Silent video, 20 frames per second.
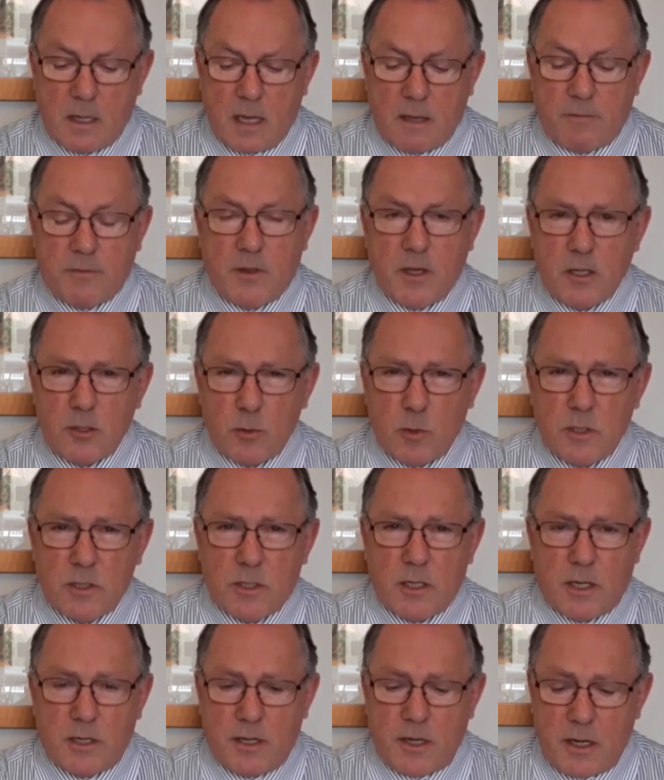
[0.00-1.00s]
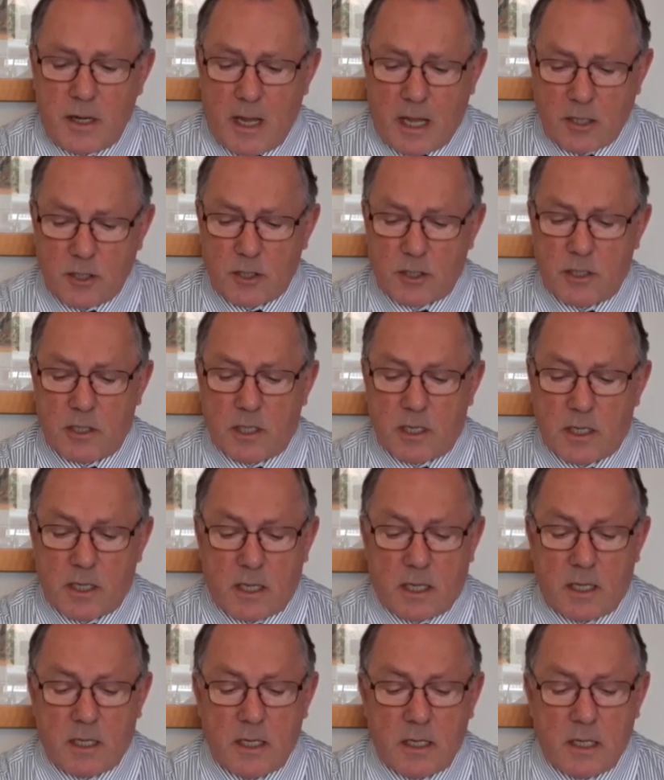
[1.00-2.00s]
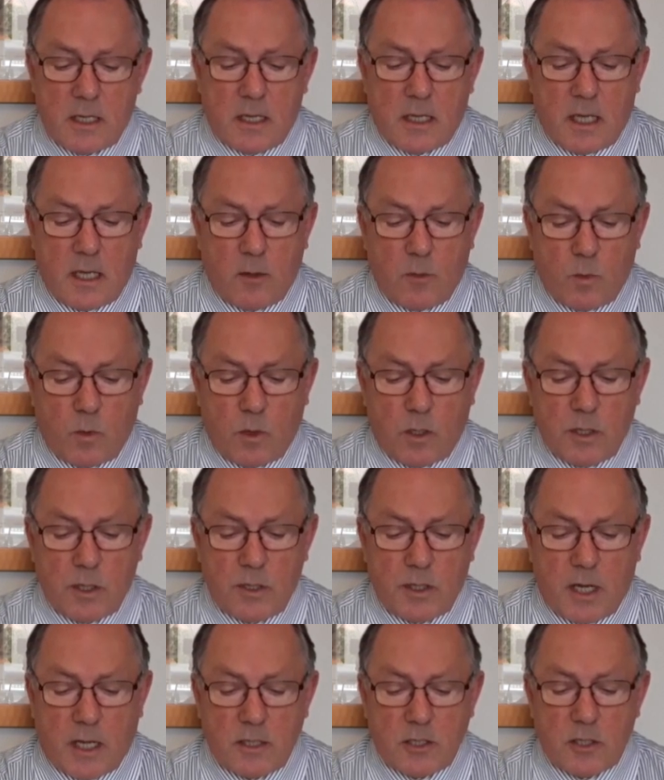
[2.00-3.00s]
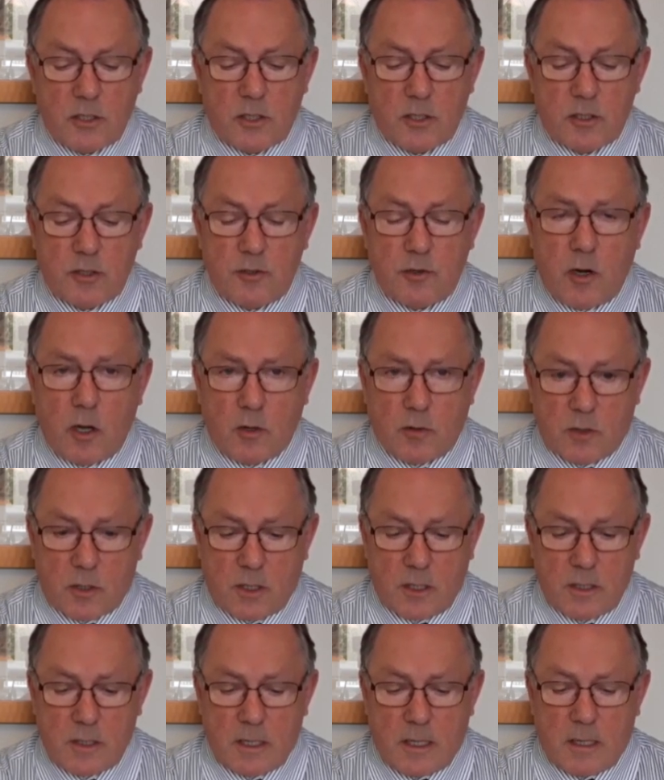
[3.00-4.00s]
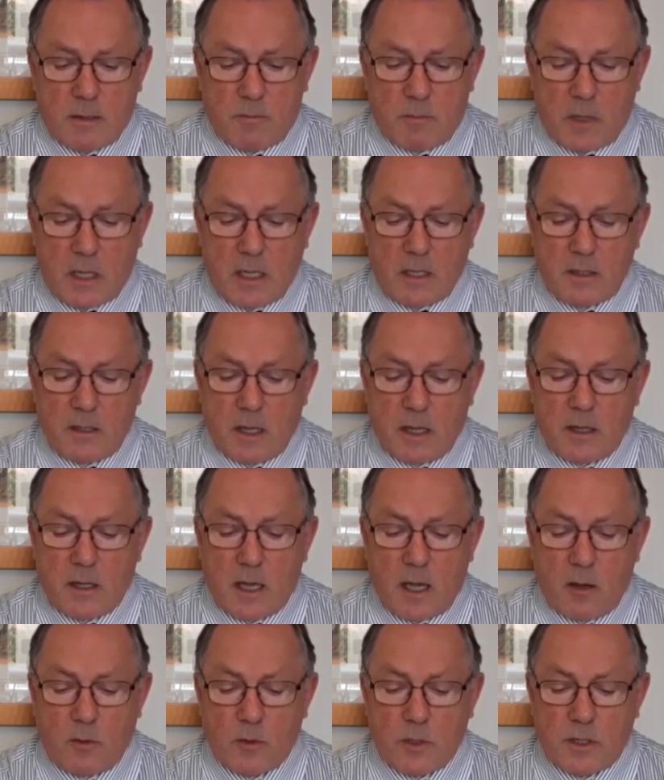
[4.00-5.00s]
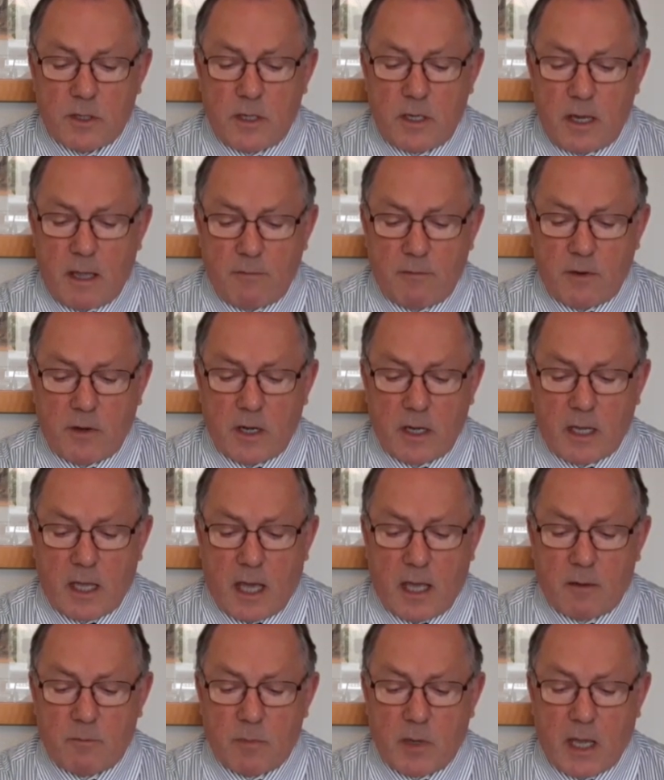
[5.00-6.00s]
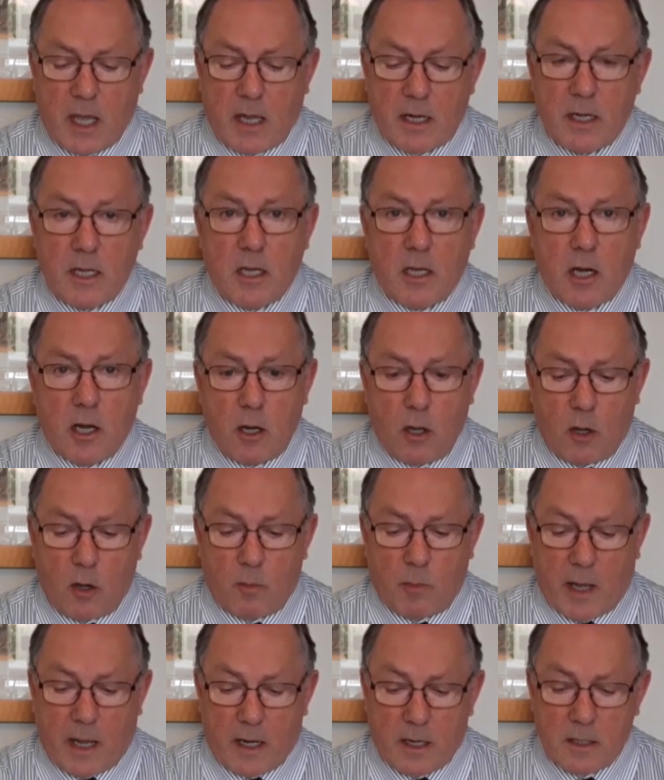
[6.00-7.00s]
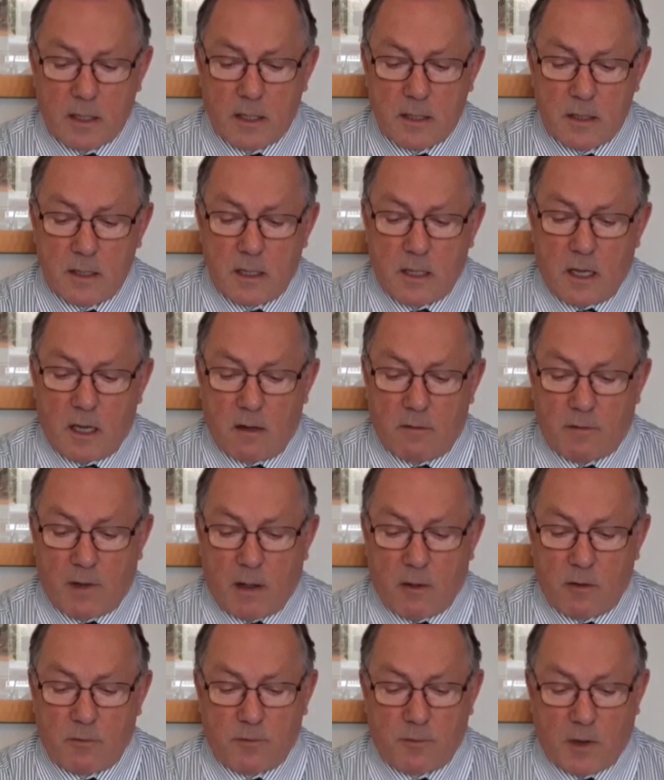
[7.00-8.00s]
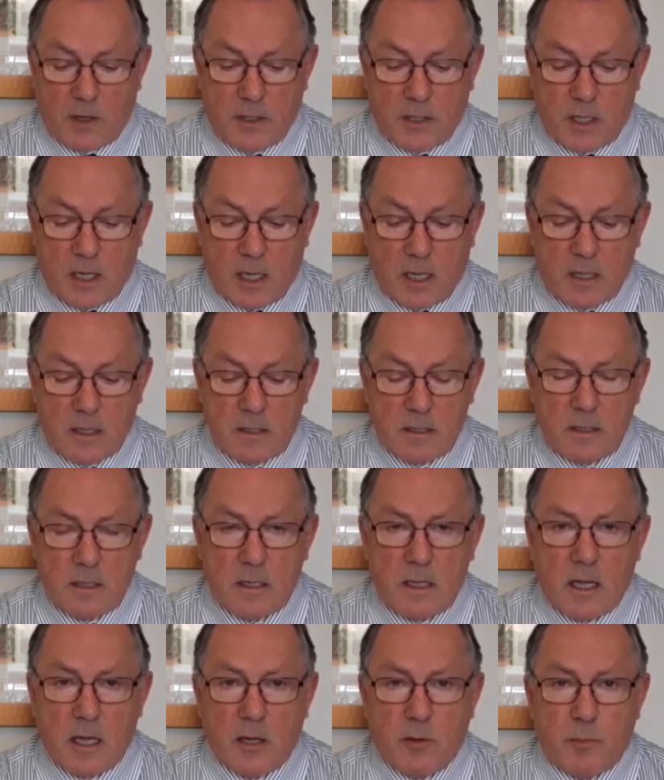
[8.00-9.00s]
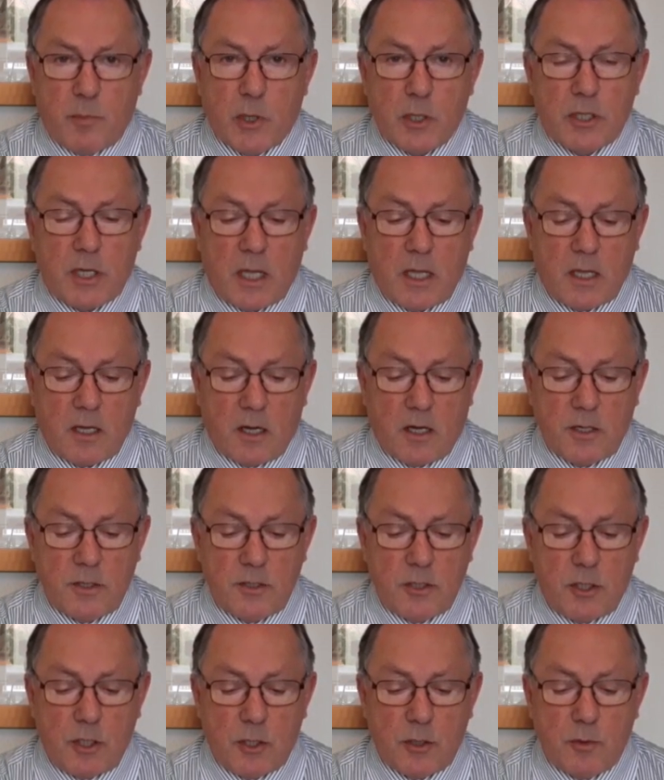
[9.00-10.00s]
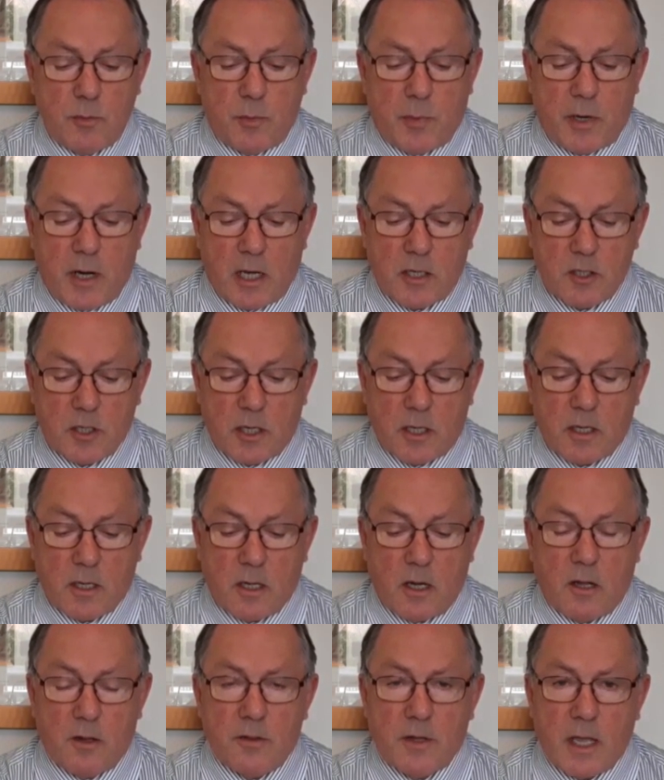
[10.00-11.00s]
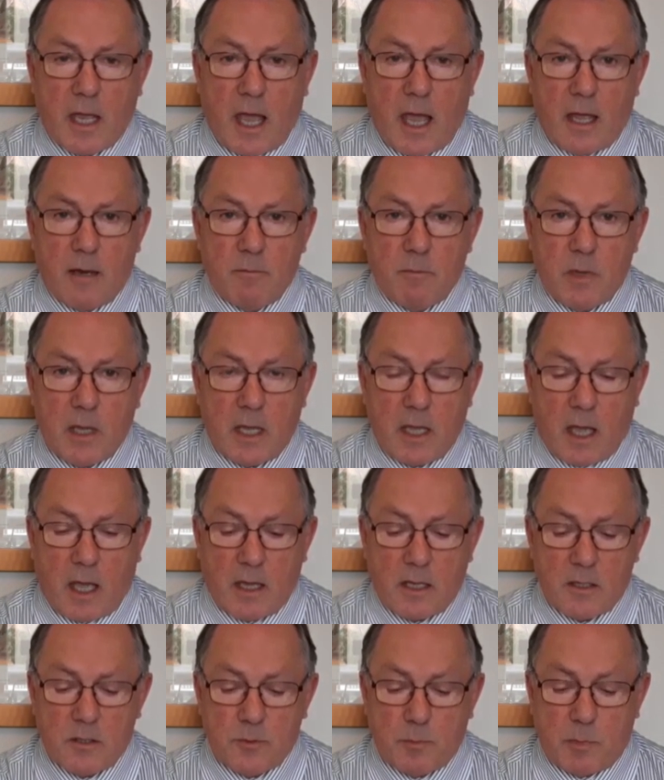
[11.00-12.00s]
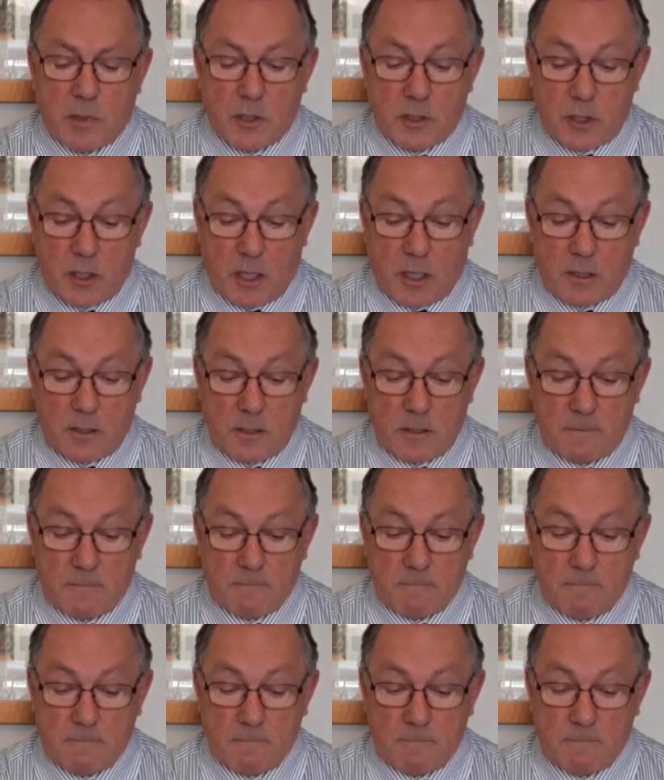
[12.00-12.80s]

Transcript: If this was done nationally, it would, at a stroke, mean that there would never again be any clawback of our funding and putting undue pressure on the NBA's budget.